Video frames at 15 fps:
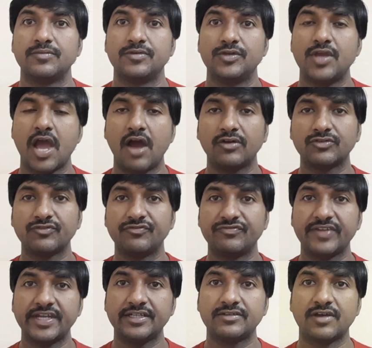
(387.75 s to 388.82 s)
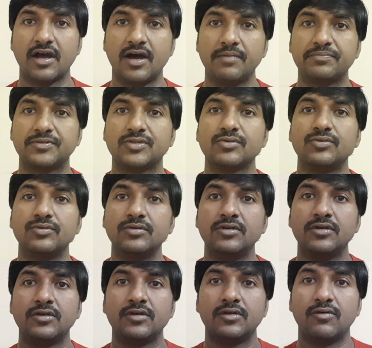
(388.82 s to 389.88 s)
You have to wait up to
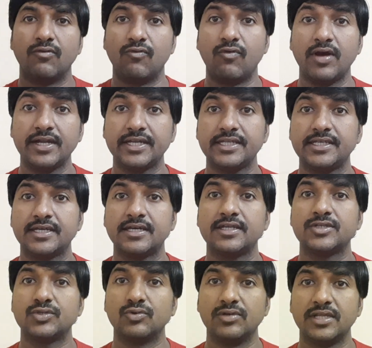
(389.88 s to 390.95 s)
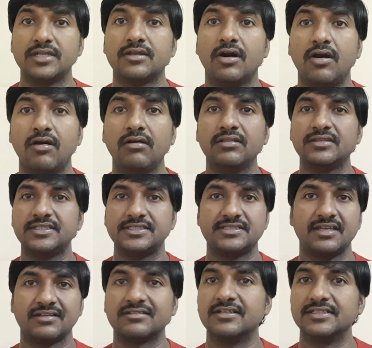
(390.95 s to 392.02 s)
1 year to learn all these
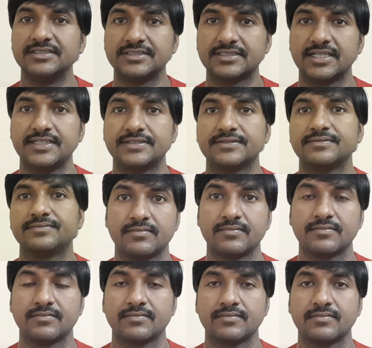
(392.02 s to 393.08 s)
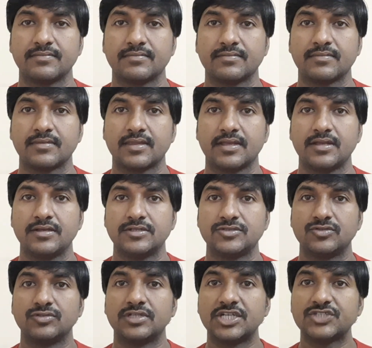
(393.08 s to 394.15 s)
technologies, guys.
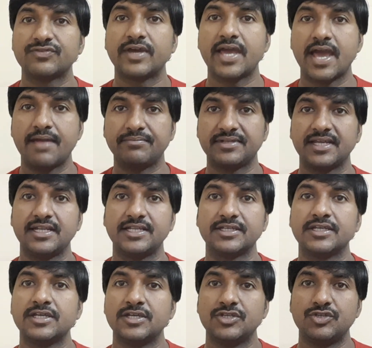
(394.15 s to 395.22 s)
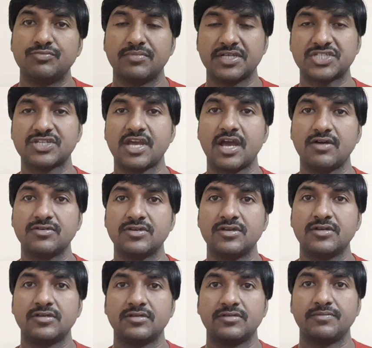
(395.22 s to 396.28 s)
So that's why I'm telling you must have
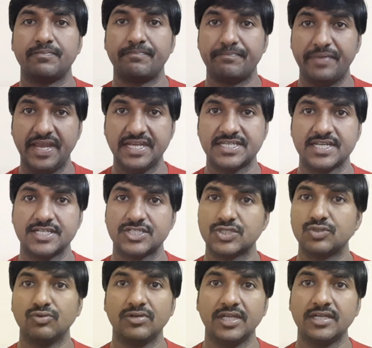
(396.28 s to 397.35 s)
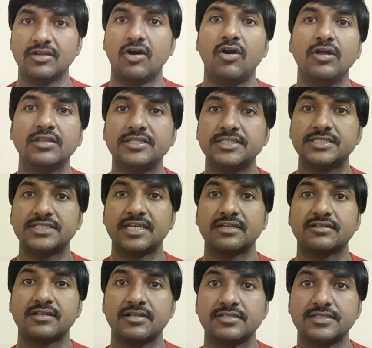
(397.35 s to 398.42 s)
patience to learn all these
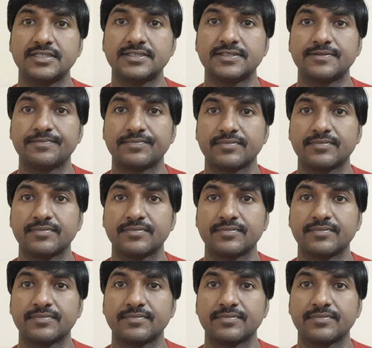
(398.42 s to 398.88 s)
technologies.